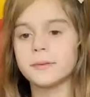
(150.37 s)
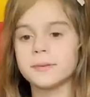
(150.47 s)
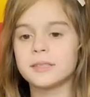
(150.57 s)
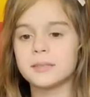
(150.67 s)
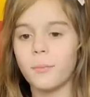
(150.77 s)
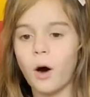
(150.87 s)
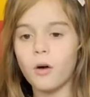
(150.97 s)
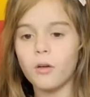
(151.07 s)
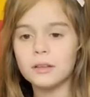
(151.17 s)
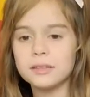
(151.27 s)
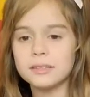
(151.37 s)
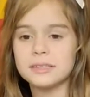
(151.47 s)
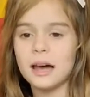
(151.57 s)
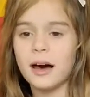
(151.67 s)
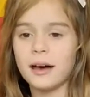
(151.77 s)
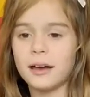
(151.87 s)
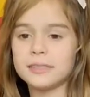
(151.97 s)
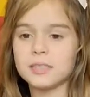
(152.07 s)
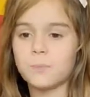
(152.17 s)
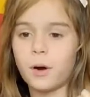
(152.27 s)
Small size
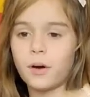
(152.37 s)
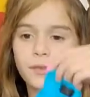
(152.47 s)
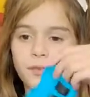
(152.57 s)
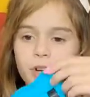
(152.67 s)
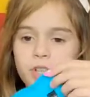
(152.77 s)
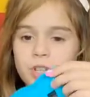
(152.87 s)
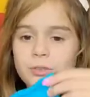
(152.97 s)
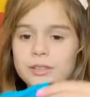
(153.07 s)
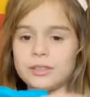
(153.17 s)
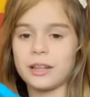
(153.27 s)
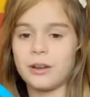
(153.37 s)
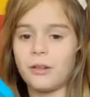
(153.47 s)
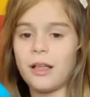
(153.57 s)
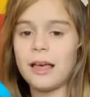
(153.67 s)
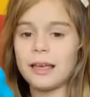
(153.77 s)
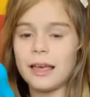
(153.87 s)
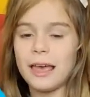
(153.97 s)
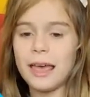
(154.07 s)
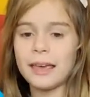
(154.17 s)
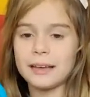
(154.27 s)
is perfect for your children's little
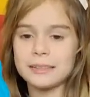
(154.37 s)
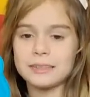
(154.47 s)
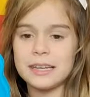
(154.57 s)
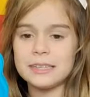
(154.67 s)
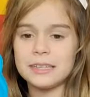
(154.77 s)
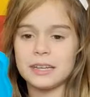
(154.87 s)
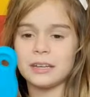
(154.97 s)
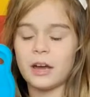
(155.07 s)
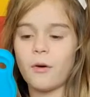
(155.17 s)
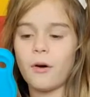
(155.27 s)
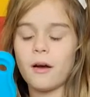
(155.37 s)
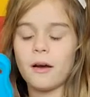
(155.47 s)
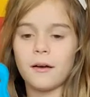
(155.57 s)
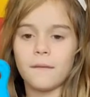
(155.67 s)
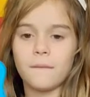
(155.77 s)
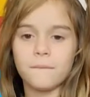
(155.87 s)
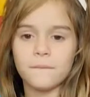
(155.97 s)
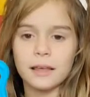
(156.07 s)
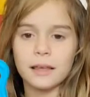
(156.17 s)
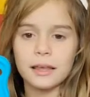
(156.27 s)
hands. Easy to go.
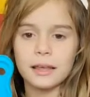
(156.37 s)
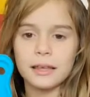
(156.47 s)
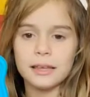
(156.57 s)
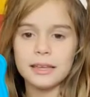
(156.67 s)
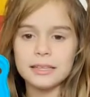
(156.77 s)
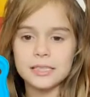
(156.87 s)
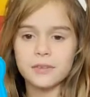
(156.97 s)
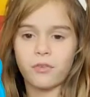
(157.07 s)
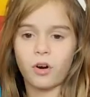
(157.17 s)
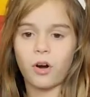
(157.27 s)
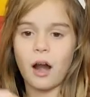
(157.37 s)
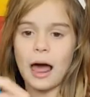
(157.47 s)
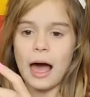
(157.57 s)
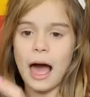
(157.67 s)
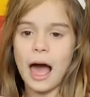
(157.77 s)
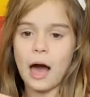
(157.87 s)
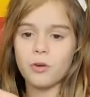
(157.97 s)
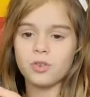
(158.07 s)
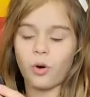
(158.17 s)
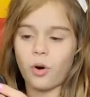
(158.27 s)
Easy for
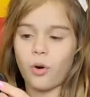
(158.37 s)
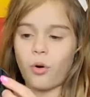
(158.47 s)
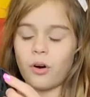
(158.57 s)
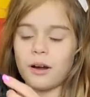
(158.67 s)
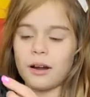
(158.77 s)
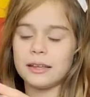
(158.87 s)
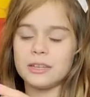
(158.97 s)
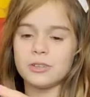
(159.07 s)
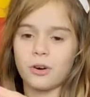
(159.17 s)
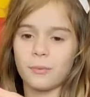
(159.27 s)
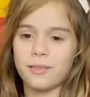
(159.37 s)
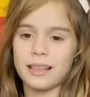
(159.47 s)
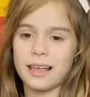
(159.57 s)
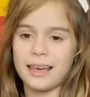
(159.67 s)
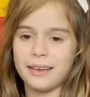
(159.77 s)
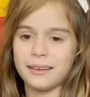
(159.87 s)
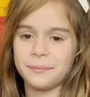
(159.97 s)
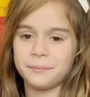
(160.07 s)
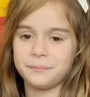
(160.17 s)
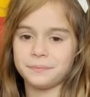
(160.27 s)
outdoor or indoor play.
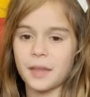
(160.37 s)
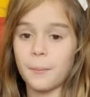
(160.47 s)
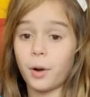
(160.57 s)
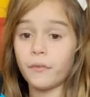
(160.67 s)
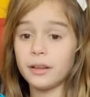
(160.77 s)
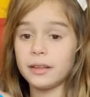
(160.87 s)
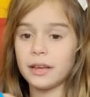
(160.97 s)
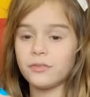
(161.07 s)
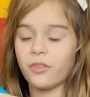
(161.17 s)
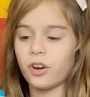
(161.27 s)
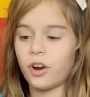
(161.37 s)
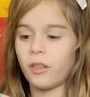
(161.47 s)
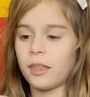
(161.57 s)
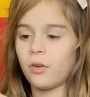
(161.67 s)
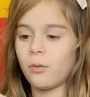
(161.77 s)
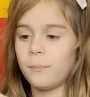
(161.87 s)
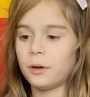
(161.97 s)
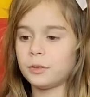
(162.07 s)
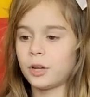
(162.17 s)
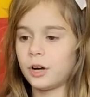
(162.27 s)
Perfect gift for your little
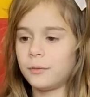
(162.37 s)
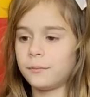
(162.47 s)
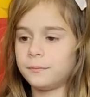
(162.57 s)
builder.